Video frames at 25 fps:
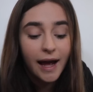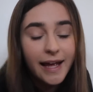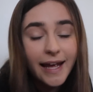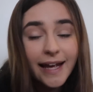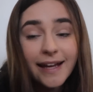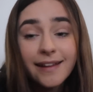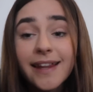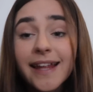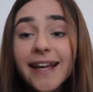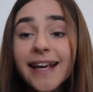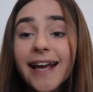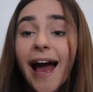I
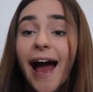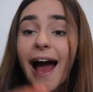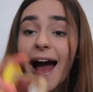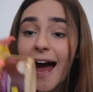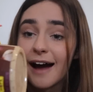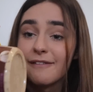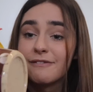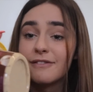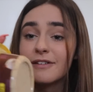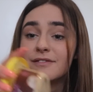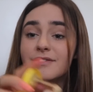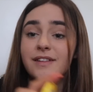ate like
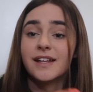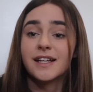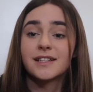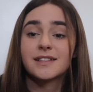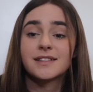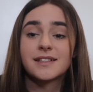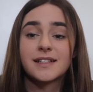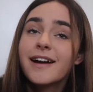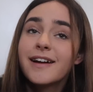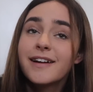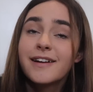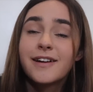half of
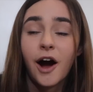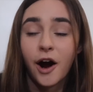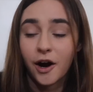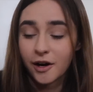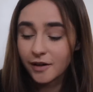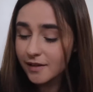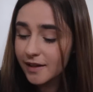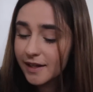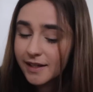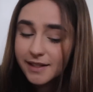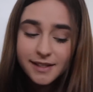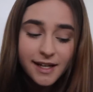this
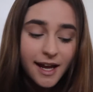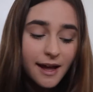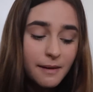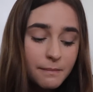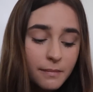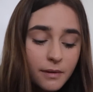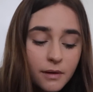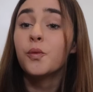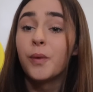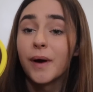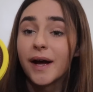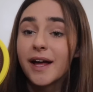garlic
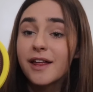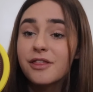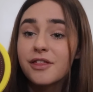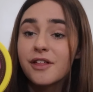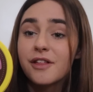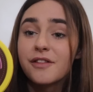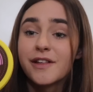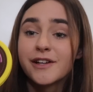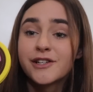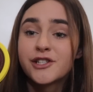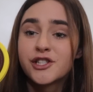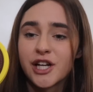dip
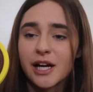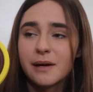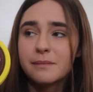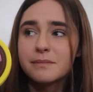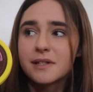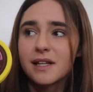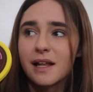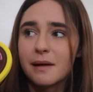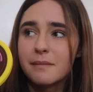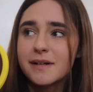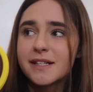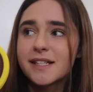with the
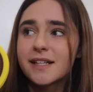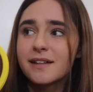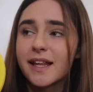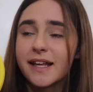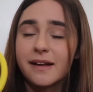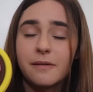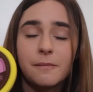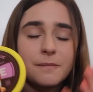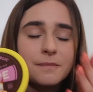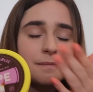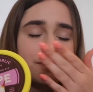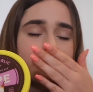chips. Let me
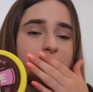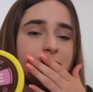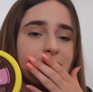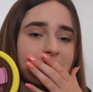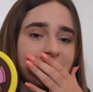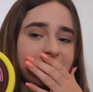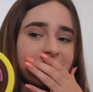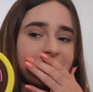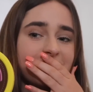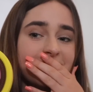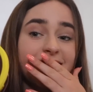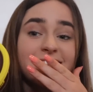like
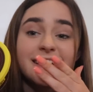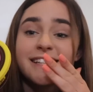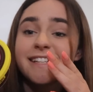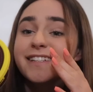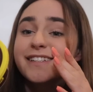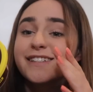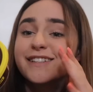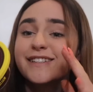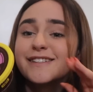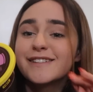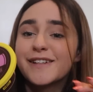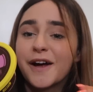This
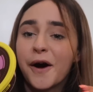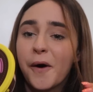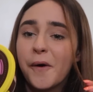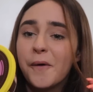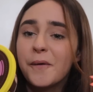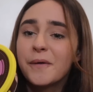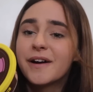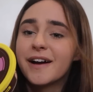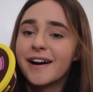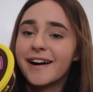is so